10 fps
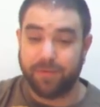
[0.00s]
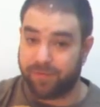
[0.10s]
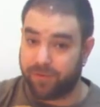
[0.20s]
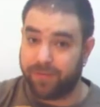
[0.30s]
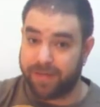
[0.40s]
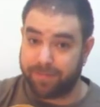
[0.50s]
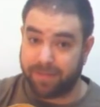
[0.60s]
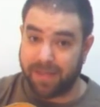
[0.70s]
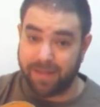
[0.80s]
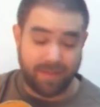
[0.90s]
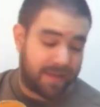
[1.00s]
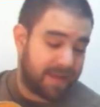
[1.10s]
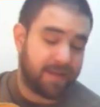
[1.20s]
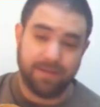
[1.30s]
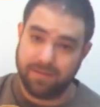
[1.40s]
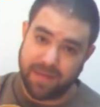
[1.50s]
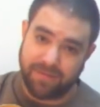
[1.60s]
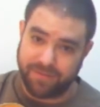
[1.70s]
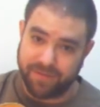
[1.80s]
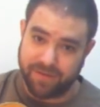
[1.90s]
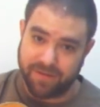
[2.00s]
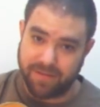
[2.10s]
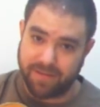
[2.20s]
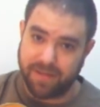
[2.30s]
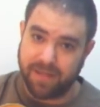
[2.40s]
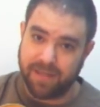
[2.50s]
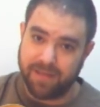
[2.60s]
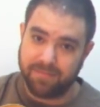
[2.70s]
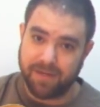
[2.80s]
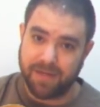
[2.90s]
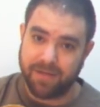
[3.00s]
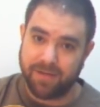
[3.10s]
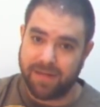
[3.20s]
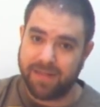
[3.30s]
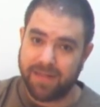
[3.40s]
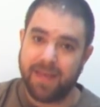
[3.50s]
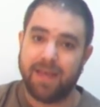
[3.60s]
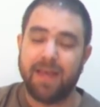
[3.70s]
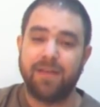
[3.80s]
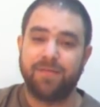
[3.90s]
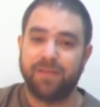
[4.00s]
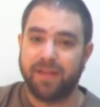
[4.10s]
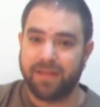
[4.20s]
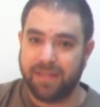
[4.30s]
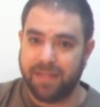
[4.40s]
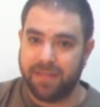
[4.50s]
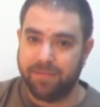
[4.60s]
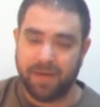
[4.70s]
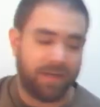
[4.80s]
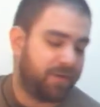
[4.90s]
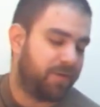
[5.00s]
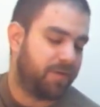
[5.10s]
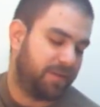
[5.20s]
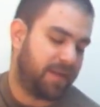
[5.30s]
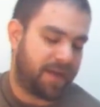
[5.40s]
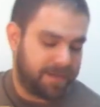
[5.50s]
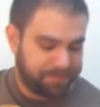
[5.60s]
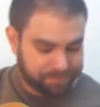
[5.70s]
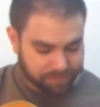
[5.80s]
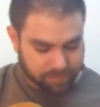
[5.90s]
We've already played that after the E minor, at the end of the E minor line.